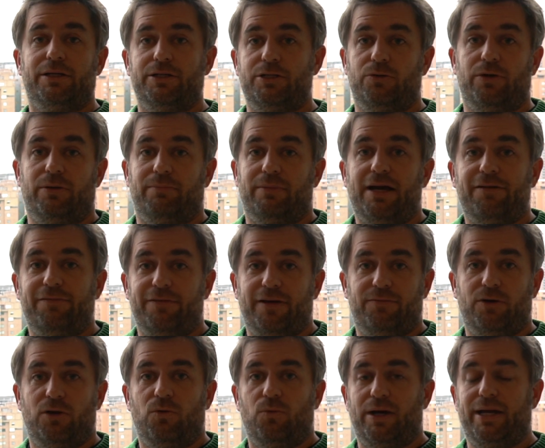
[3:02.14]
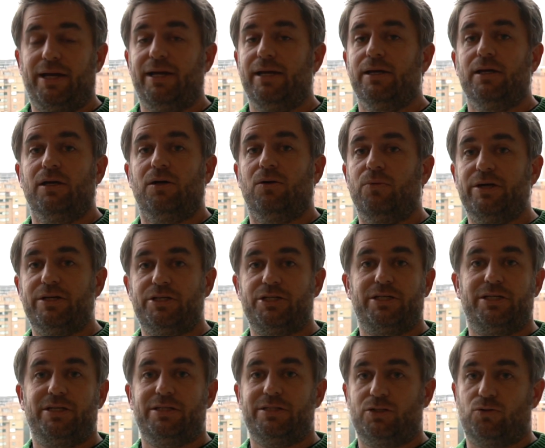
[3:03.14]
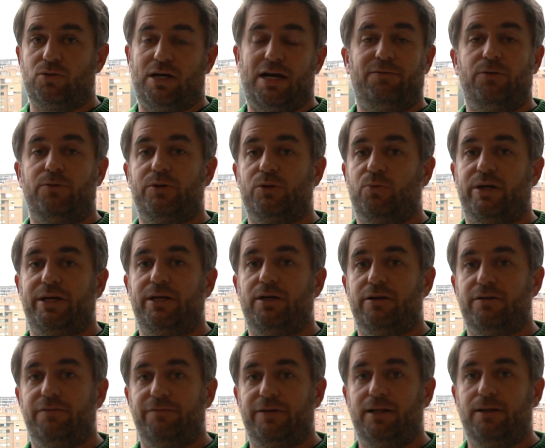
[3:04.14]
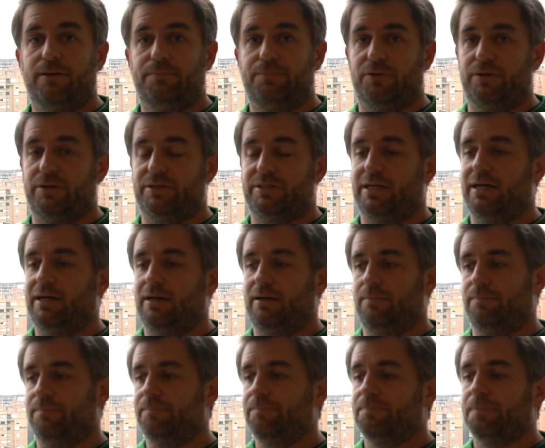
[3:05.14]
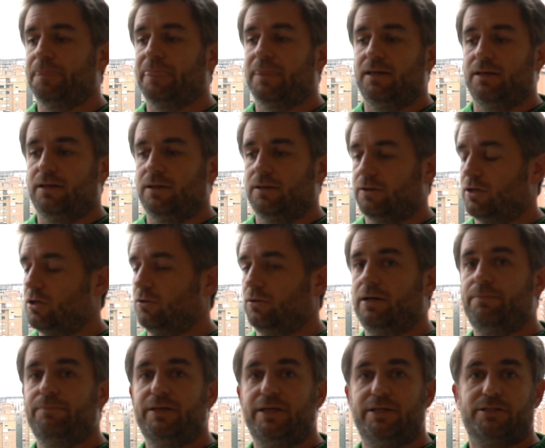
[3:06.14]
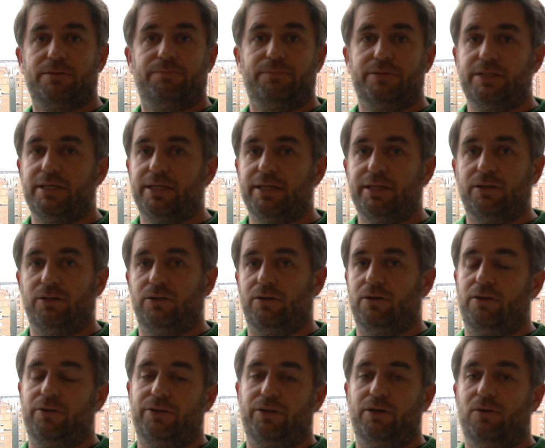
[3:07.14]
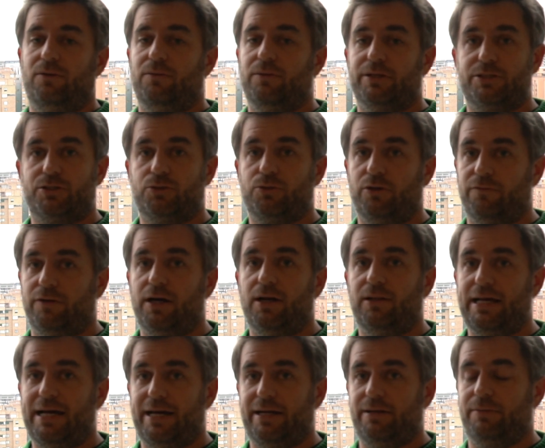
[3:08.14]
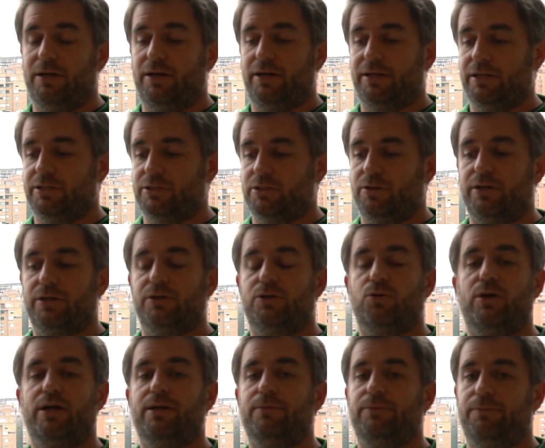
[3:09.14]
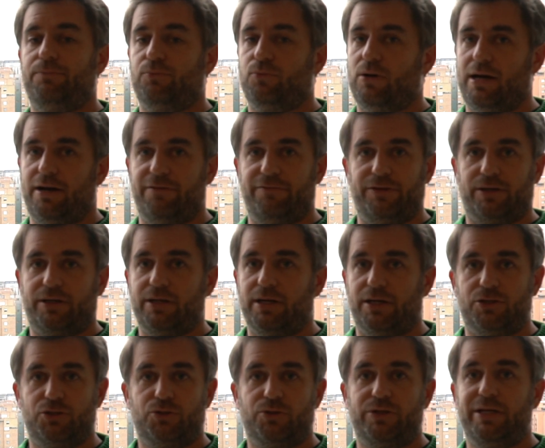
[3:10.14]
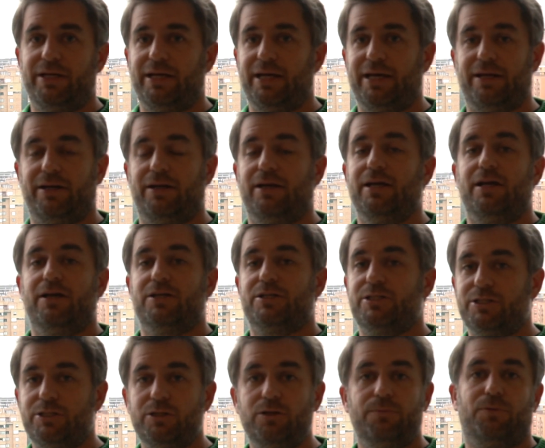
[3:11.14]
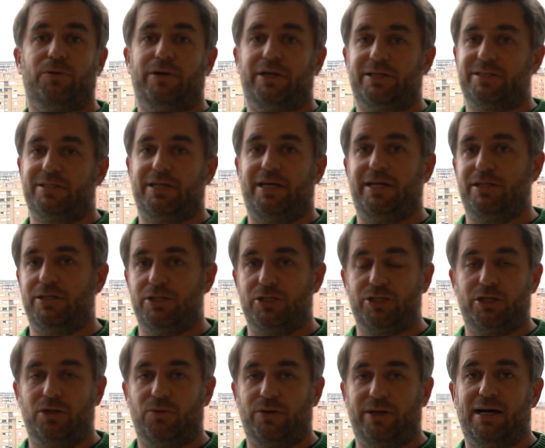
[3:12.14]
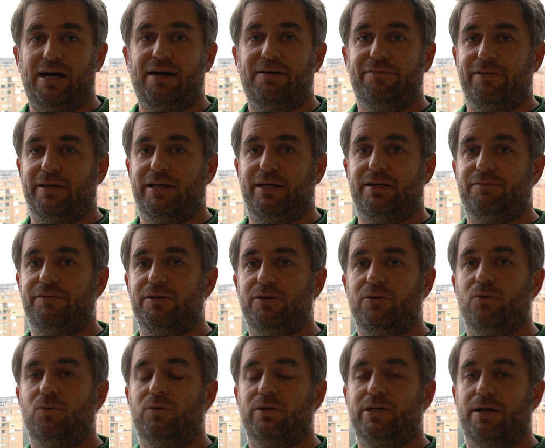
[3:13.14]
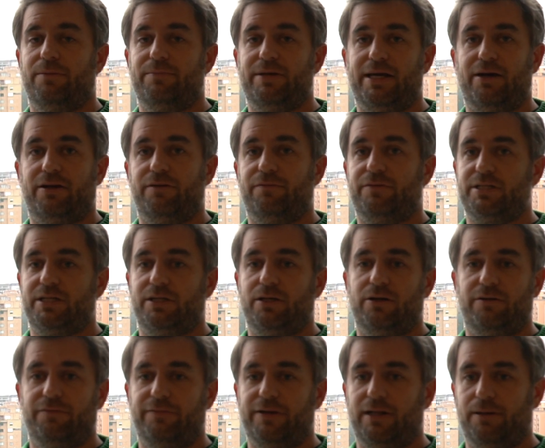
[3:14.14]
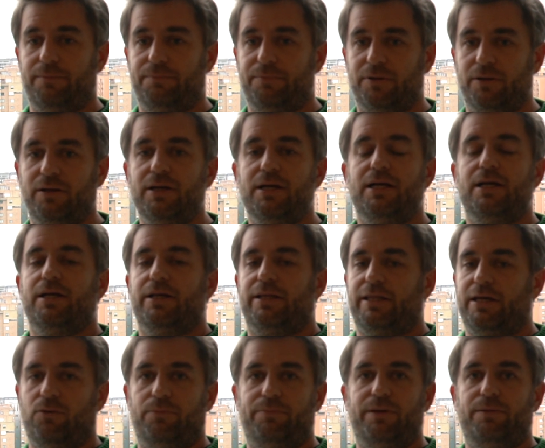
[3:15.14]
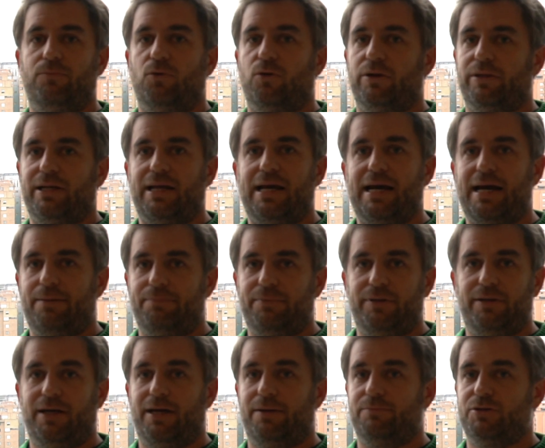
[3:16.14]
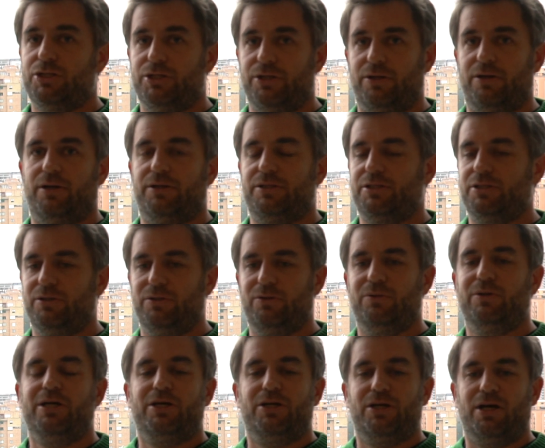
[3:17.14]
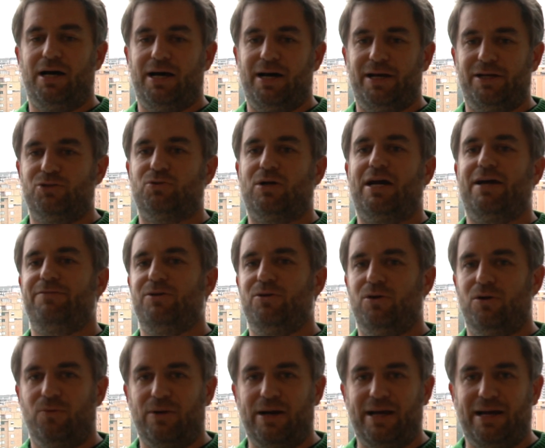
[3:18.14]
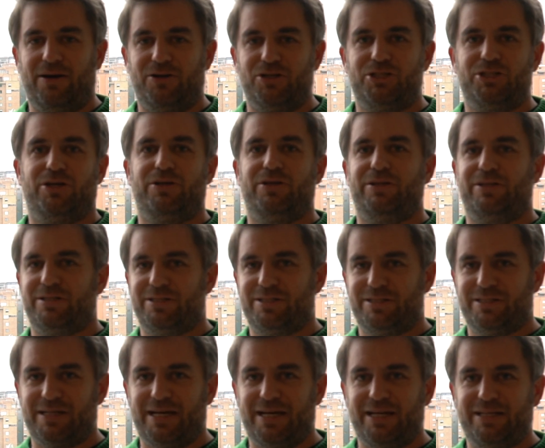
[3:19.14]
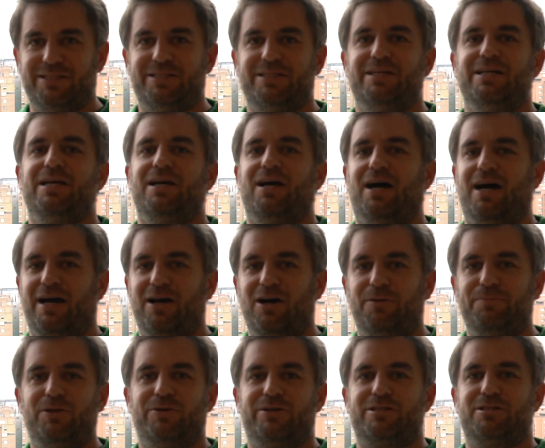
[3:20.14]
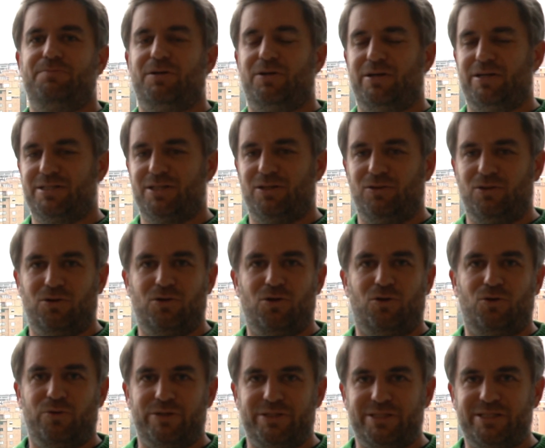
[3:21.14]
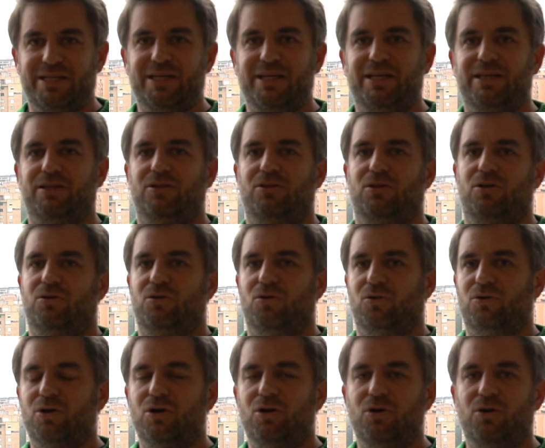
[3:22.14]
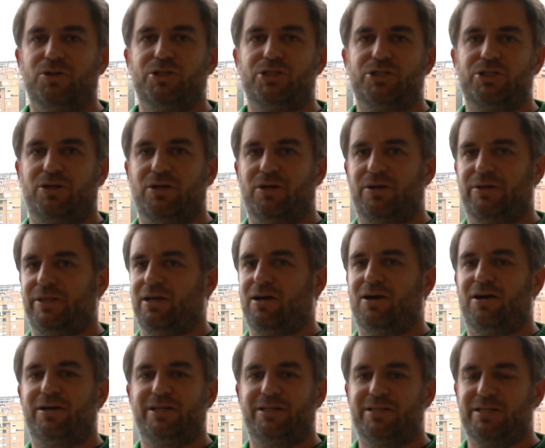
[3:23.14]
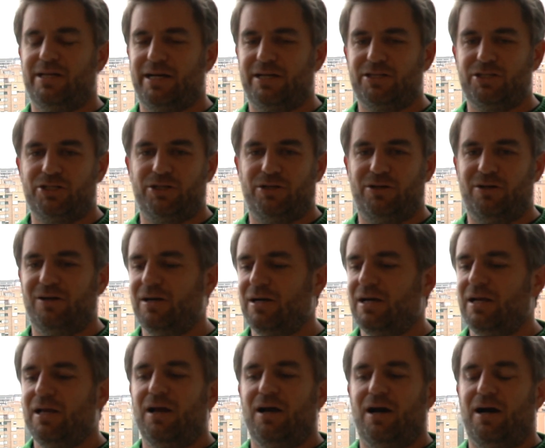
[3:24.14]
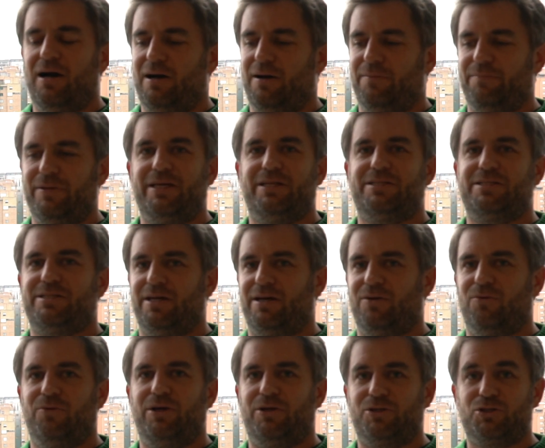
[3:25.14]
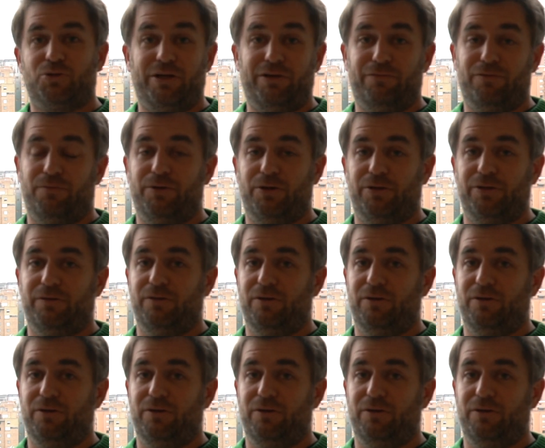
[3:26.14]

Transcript: do it my favorite way, which is travel with one of your developers. Colombians in particular, although it's true of all Latin Americans, are incredibly proud of their country and super excited to show it off. And if you come down to visit your developer, they will be more than happy, I'm sure, to drive you around, show you the sights, help you experience the local cuisine, the local culture, the architecture. It's a real treat for both of